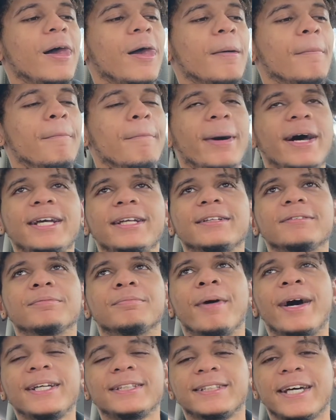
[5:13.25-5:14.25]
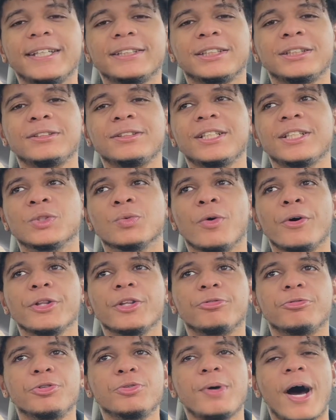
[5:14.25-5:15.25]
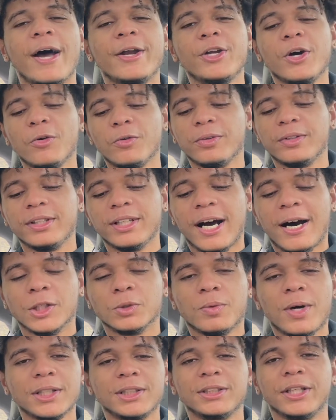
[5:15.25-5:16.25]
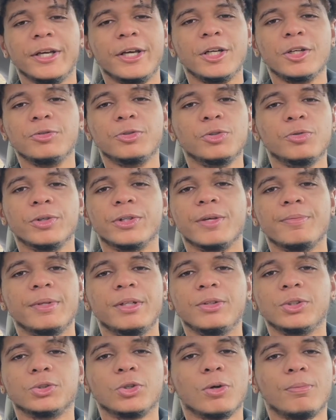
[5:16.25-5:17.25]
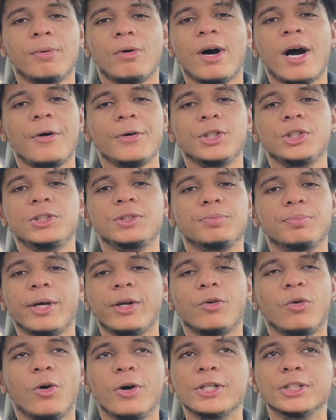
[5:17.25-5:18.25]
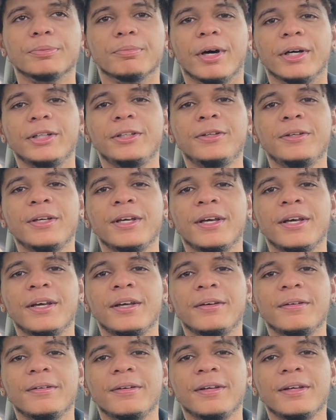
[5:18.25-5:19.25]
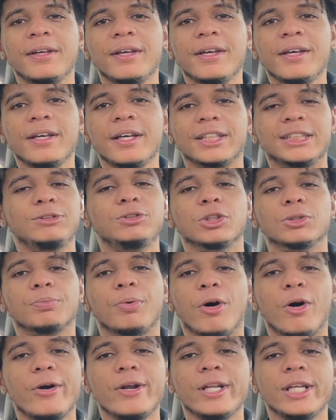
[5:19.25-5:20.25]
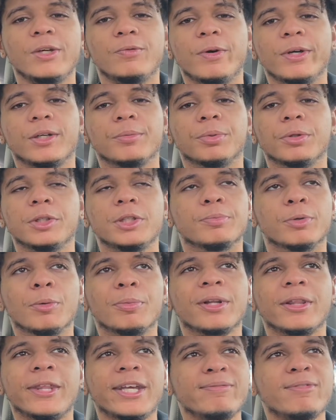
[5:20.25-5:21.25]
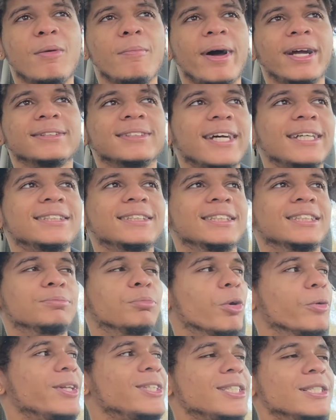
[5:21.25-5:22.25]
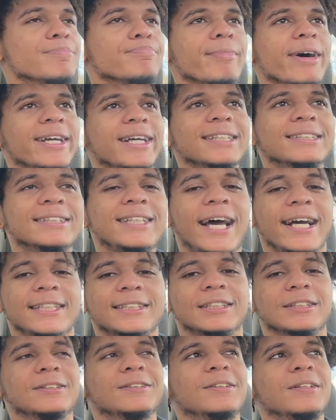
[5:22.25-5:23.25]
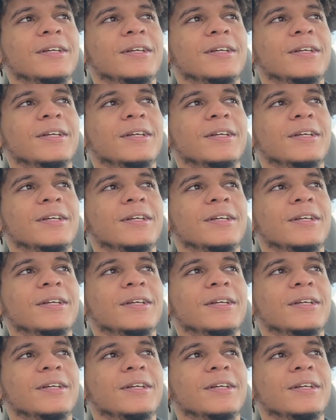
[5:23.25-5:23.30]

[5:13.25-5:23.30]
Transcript: Mike Mike Tyson is one of the few. I know I was watching an interview with him, and he was talking about how he spent all his money because he was just partying. He went completely broke. But the thing about Mike Tyson is, bro, this is Mike Tyson.